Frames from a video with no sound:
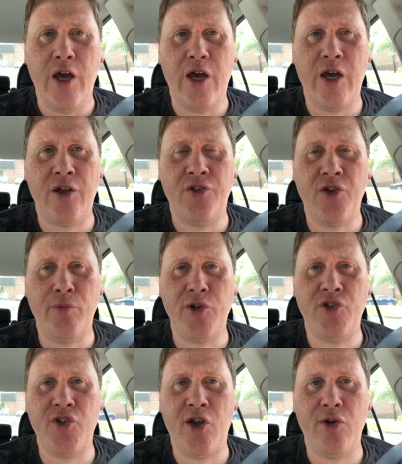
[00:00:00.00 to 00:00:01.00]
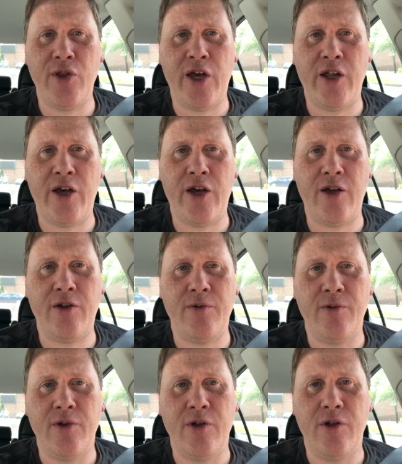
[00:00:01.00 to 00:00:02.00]
So much so that
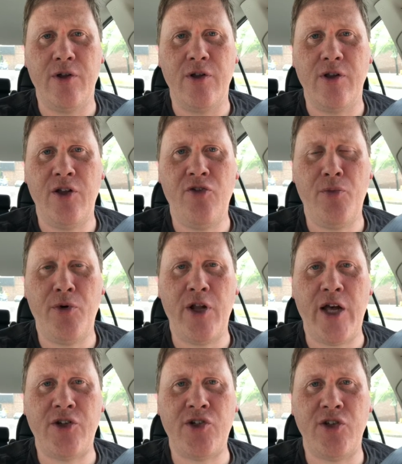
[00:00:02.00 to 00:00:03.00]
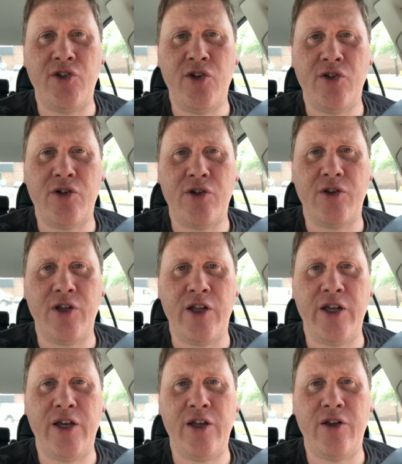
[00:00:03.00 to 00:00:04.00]
Liverpool actually took the
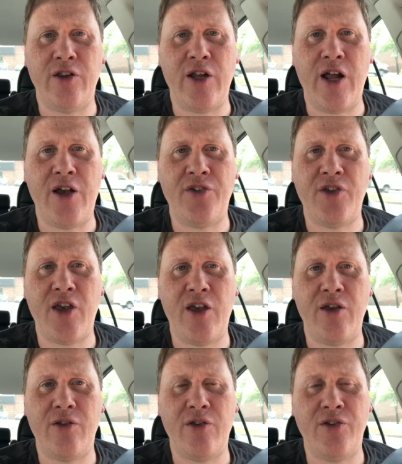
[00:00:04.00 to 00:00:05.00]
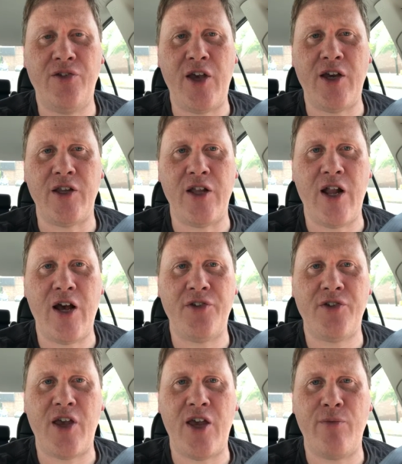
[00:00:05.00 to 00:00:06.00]
lead on the second to
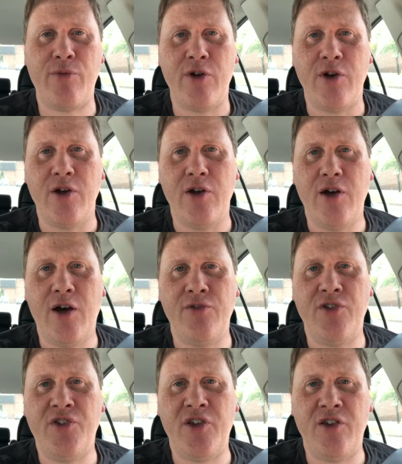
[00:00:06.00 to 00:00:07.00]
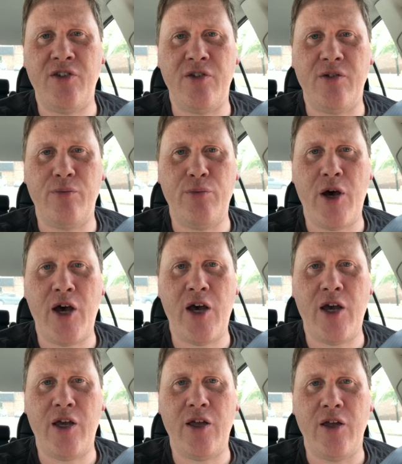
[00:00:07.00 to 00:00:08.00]
last game of the season
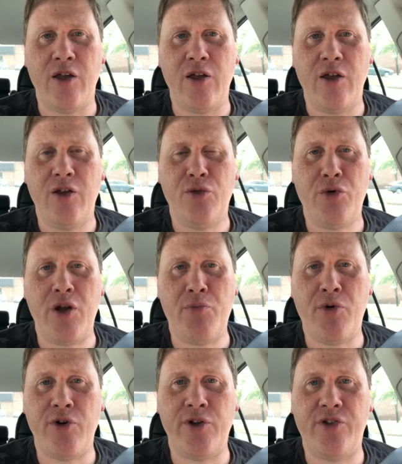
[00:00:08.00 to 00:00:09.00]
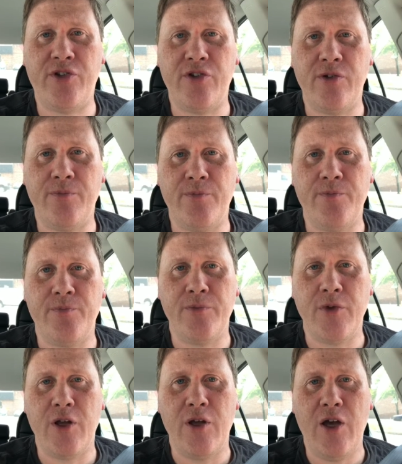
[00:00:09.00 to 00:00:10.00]
by 3 points.
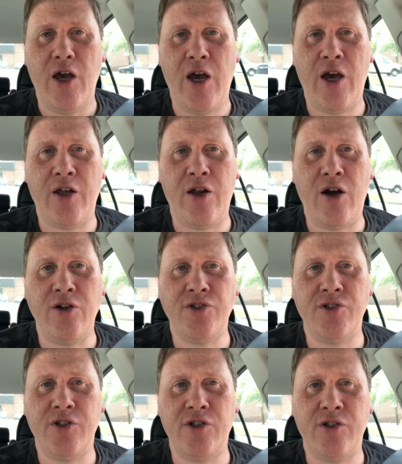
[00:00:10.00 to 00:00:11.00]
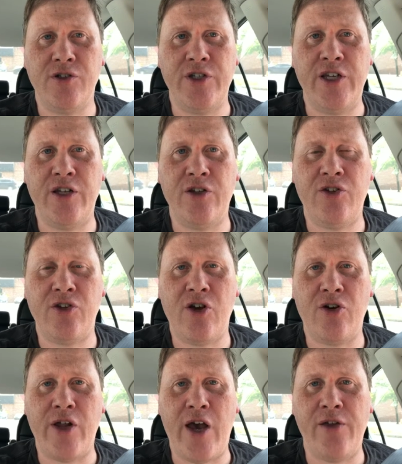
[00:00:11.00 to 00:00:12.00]
And Arsenal needed to
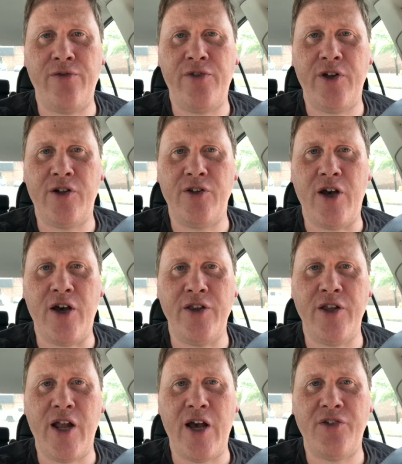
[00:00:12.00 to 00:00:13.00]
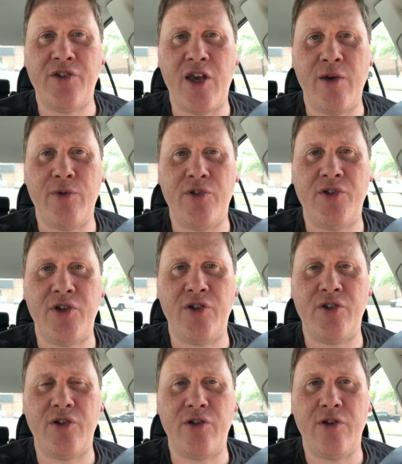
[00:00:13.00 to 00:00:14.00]
go to Anfield on the last game of the
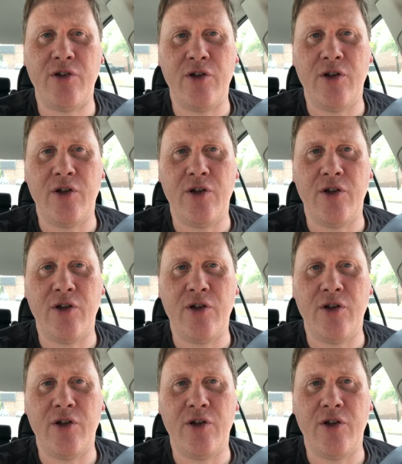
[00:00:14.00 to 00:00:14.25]
season.